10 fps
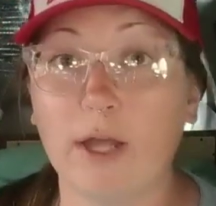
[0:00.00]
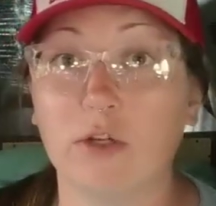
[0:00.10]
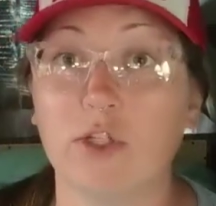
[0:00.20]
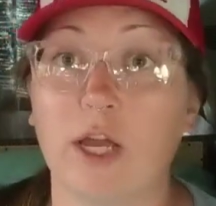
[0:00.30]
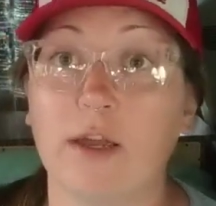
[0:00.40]

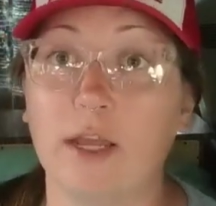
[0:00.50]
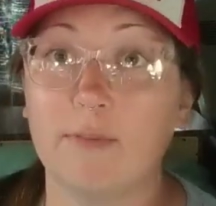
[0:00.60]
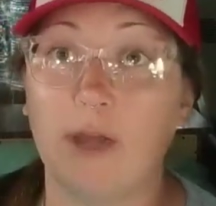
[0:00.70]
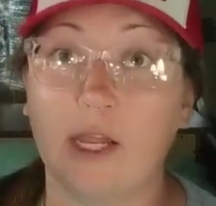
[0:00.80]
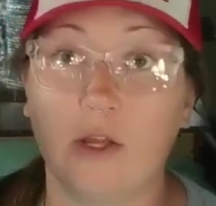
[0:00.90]
water jug
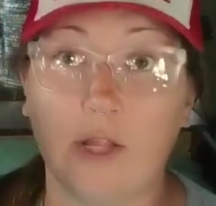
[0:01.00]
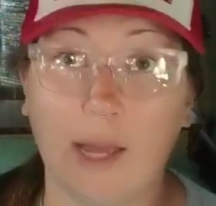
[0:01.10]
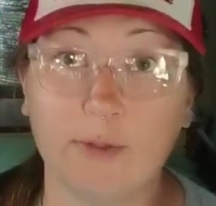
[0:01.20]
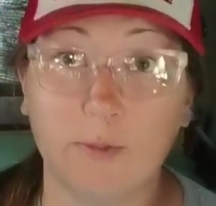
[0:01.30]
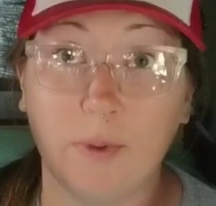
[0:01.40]
and my
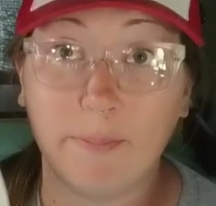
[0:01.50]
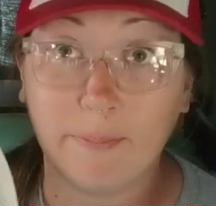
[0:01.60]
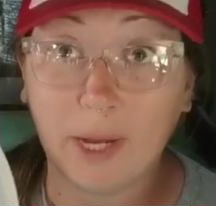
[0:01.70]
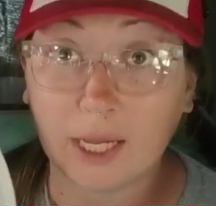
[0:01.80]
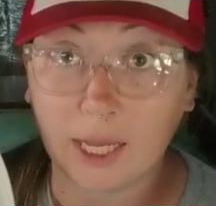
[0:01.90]
collapsible
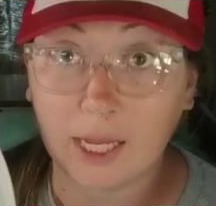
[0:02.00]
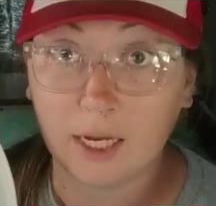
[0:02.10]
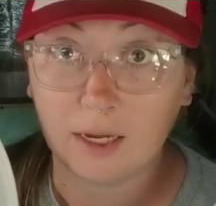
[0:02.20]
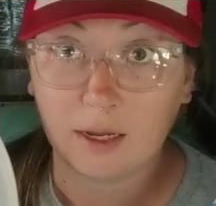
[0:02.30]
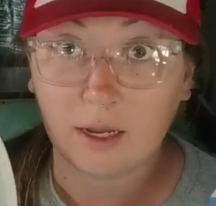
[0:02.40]

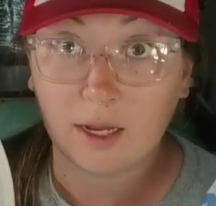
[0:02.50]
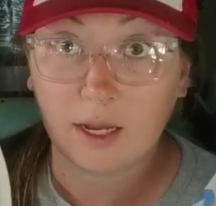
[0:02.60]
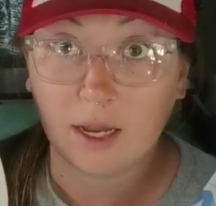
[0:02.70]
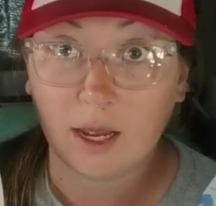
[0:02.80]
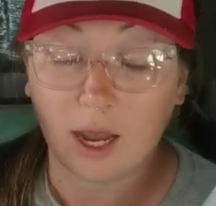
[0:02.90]
bucket,
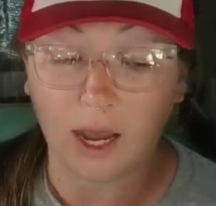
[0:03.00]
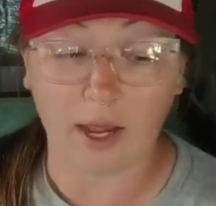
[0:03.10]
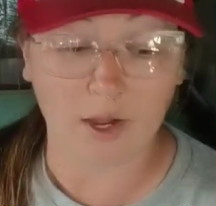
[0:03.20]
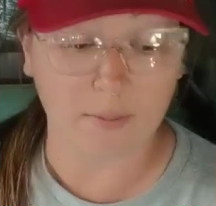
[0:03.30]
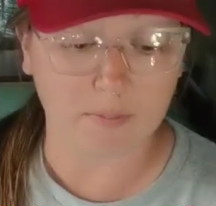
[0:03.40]

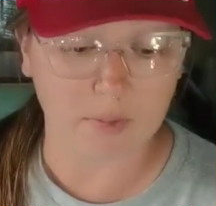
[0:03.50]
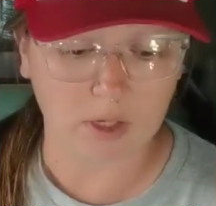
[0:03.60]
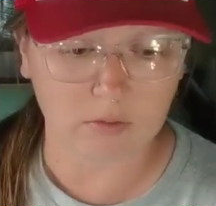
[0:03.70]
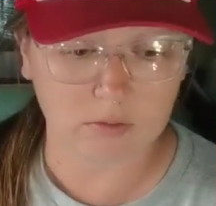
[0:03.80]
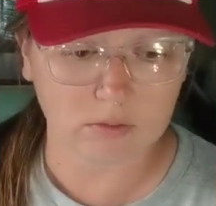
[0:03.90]
I'm
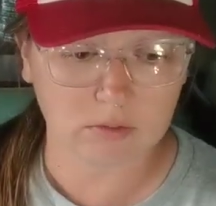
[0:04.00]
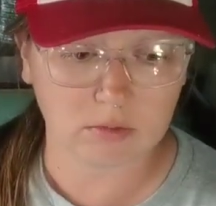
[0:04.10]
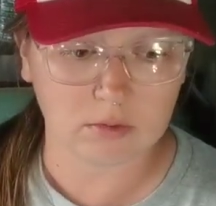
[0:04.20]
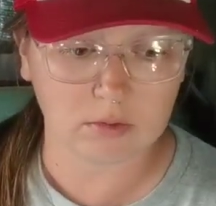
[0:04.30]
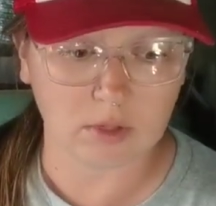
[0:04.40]

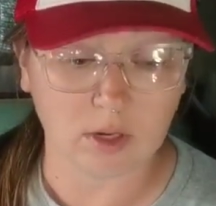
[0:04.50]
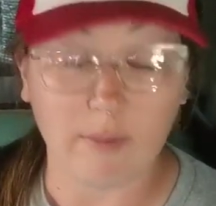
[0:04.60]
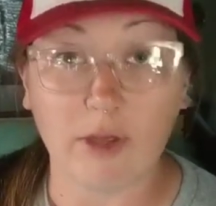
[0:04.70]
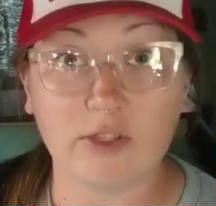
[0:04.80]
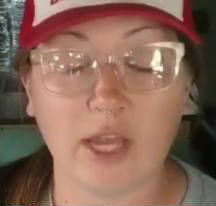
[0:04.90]

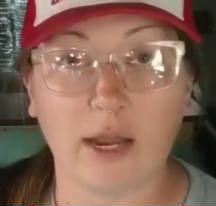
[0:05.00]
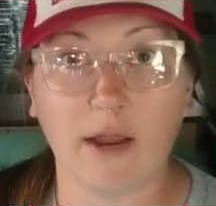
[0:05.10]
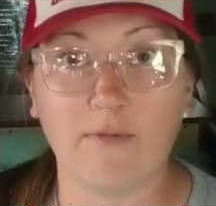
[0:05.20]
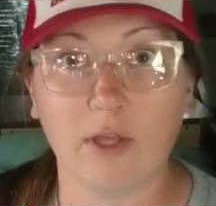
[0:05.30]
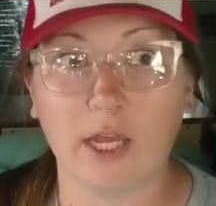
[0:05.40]
I'm all set.
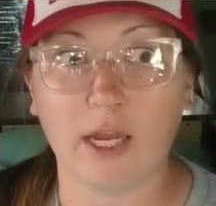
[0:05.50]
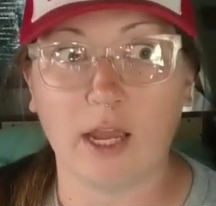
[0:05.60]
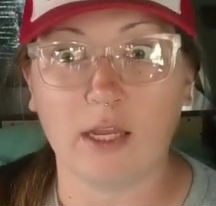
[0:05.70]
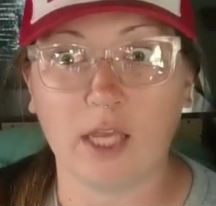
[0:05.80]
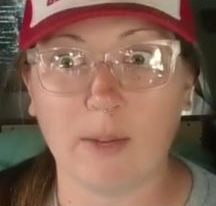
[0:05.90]
I feel like
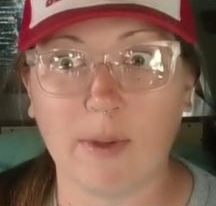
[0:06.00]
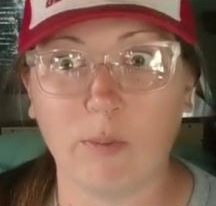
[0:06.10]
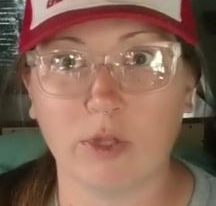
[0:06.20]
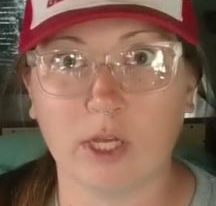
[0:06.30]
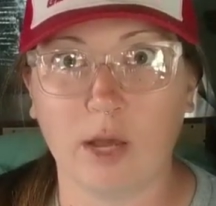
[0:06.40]
I came
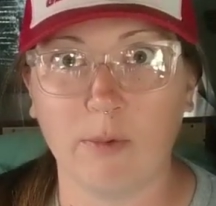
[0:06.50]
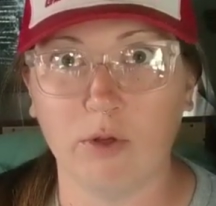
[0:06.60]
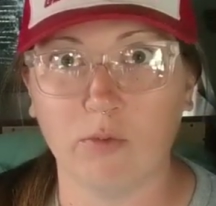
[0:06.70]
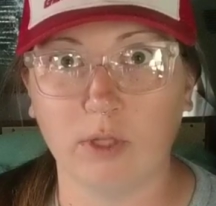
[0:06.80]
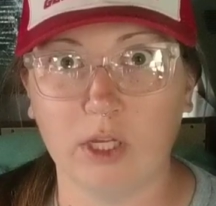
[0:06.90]
up with a
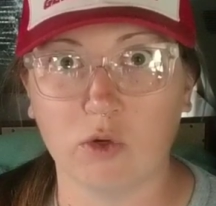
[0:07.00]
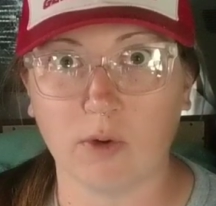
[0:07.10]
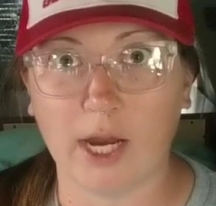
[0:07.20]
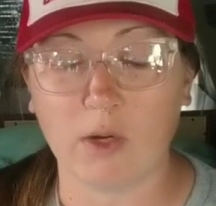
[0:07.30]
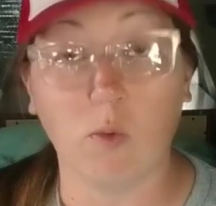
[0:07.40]
couple really
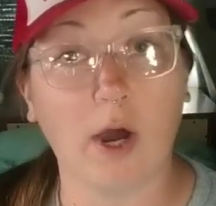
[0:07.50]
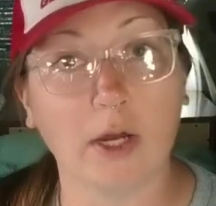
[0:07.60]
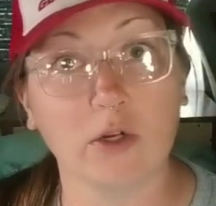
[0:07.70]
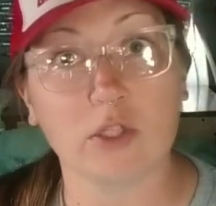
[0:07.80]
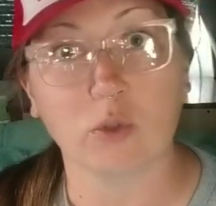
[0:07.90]
great water